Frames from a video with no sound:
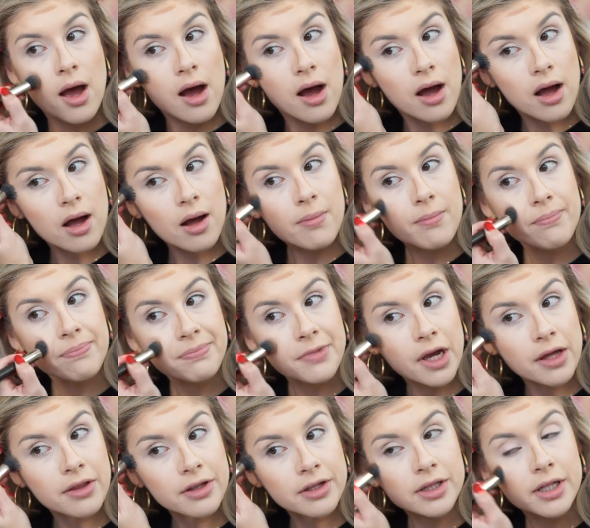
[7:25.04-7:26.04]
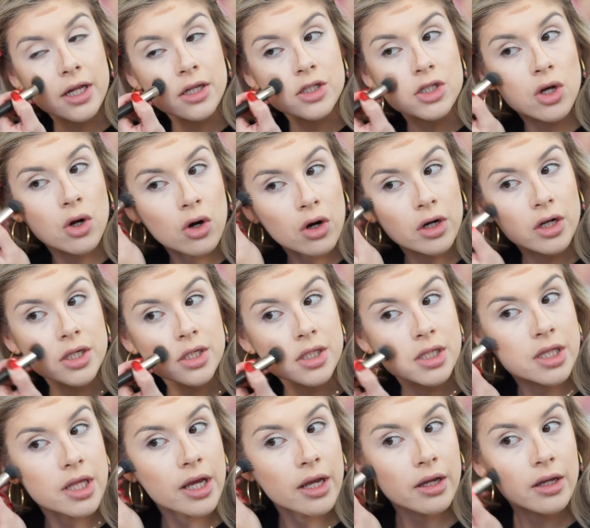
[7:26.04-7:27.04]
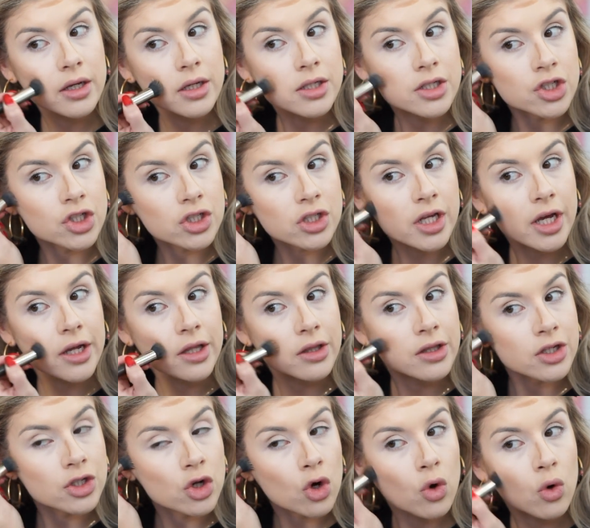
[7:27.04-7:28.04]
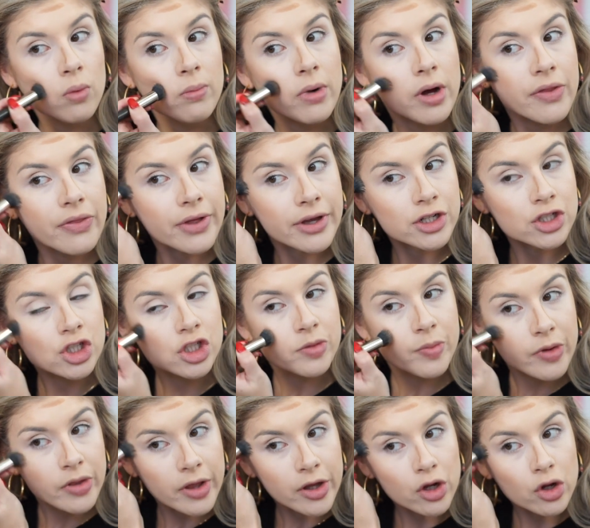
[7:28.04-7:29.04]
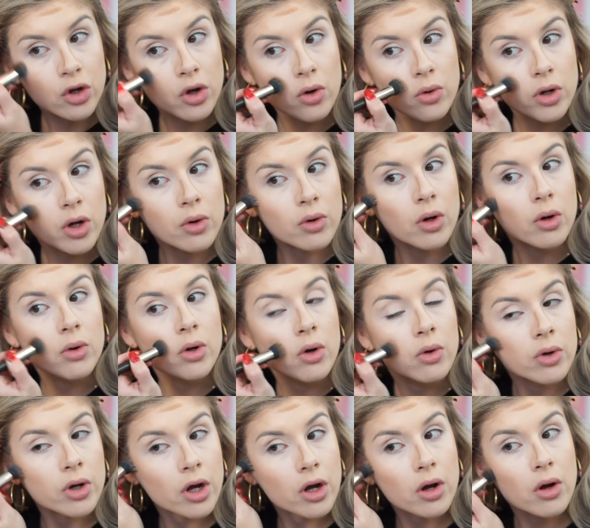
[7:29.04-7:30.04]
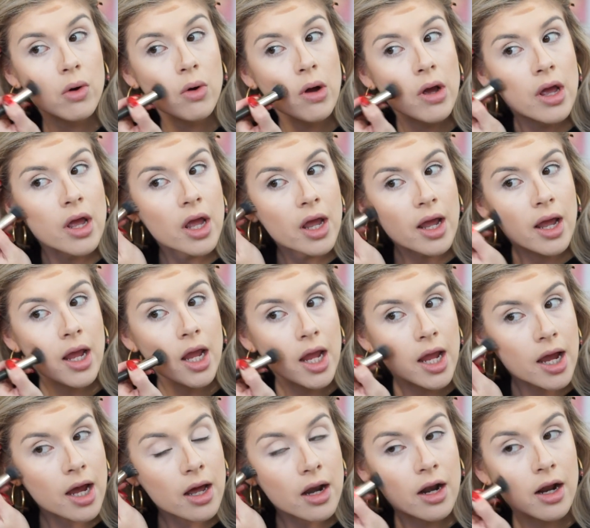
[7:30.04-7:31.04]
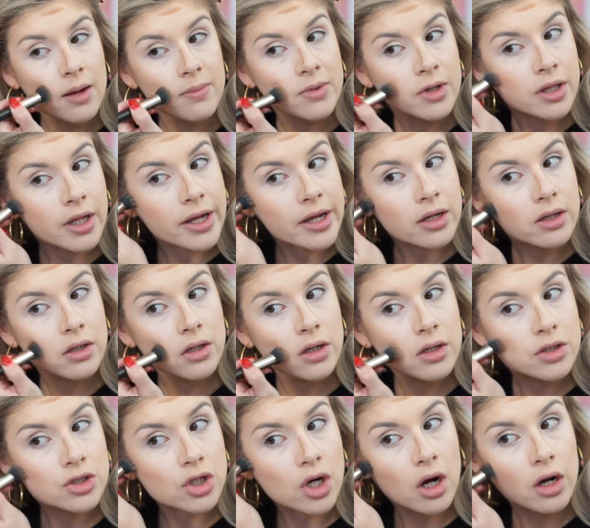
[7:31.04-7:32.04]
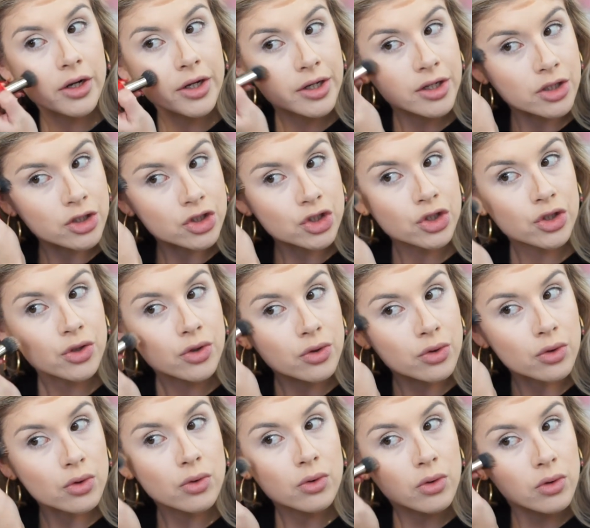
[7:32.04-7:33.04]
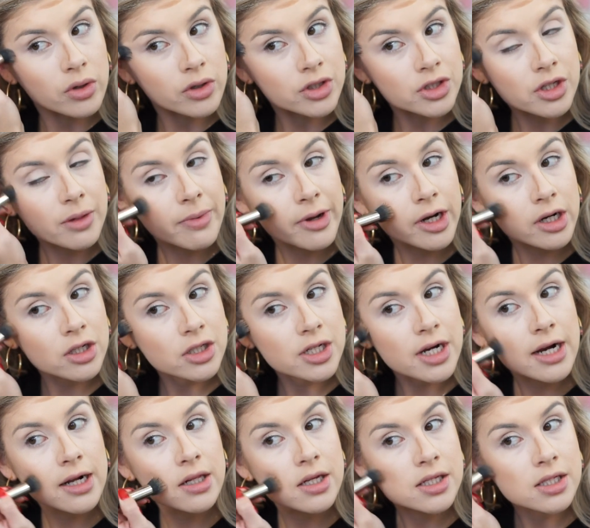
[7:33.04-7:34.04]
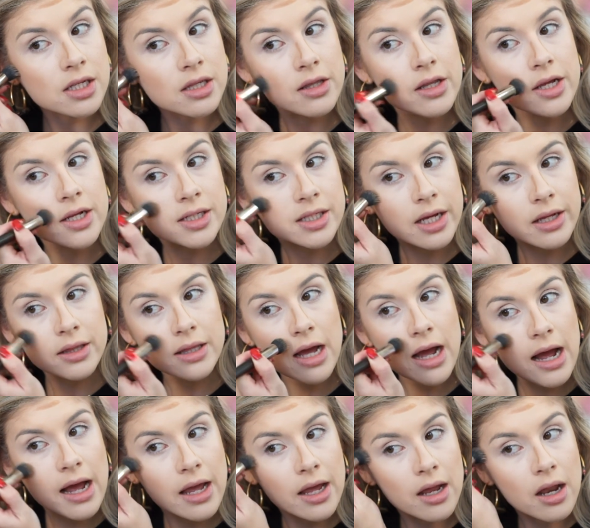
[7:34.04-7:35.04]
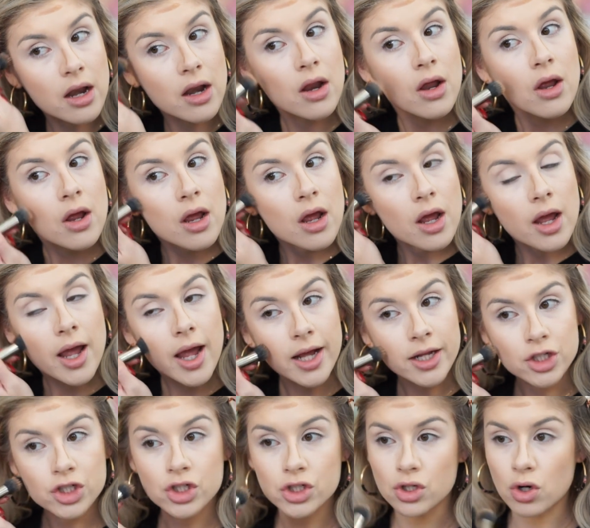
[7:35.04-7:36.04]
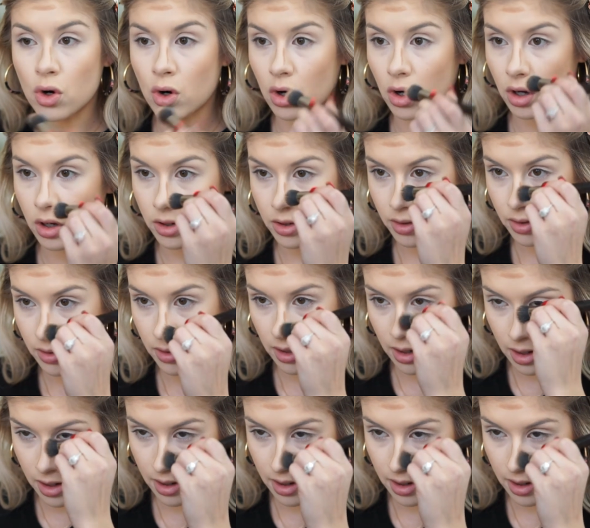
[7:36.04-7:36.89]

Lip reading: I think that's the hardest thing, is just like this whole month has just been like go, go, go, go, go. And I've been like talking to some hairstylists and things like that, and it's just hard